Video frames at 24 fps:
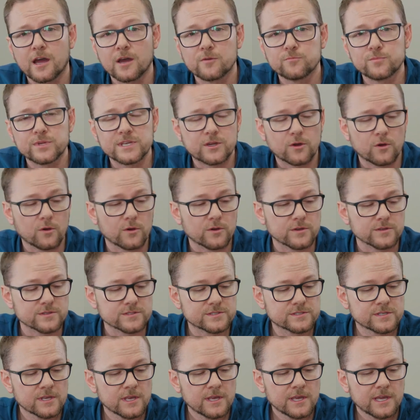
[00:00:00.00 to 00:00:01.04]

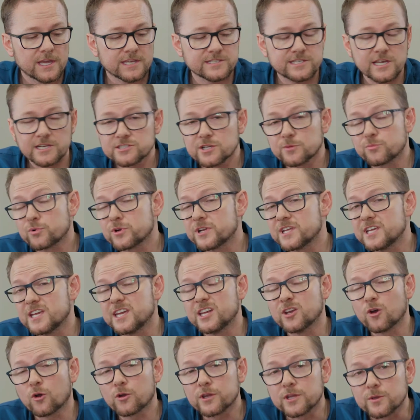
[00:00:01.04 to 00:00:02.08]
because it's actually a pretty
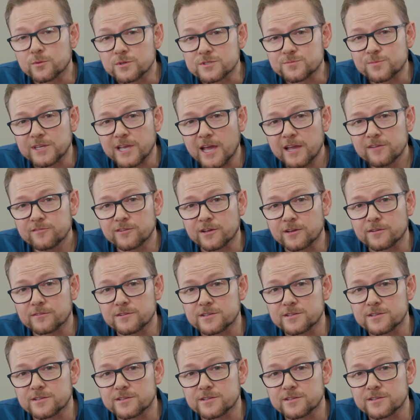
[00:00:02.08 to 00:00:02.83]
innocuous behavior.